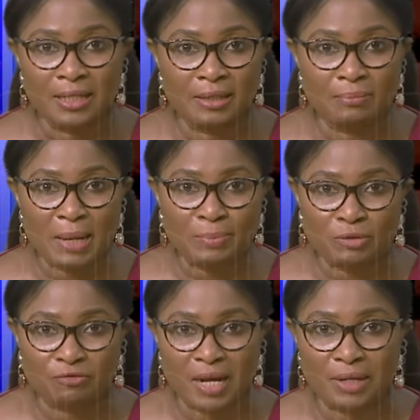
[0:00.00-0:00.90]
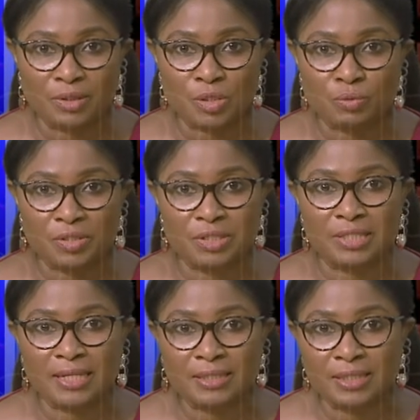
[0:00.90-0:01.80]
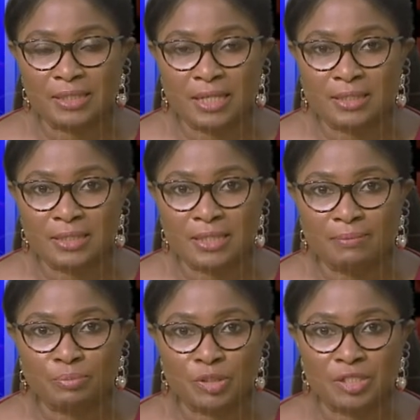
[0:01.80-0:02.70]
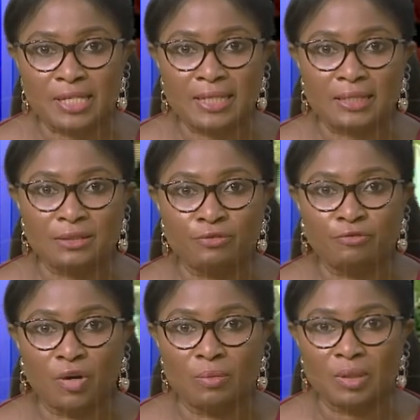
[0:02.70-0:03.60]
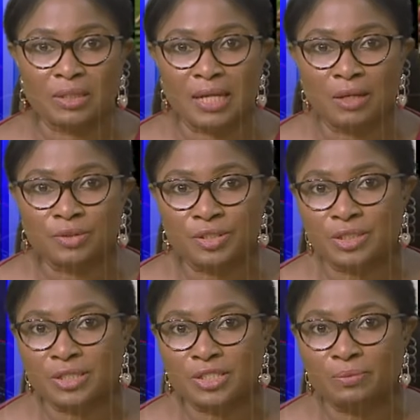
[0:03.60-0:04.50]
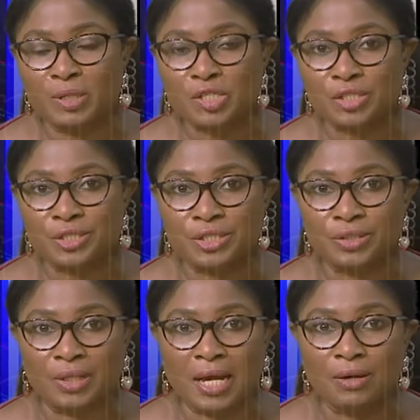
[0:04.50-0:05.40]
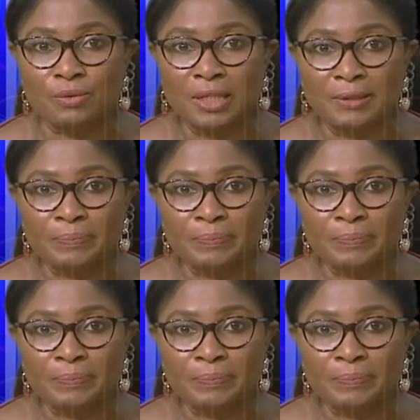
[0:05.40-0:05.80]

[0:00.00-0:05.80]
The Marburg virus was detected in samples taken from a now deceased patient who now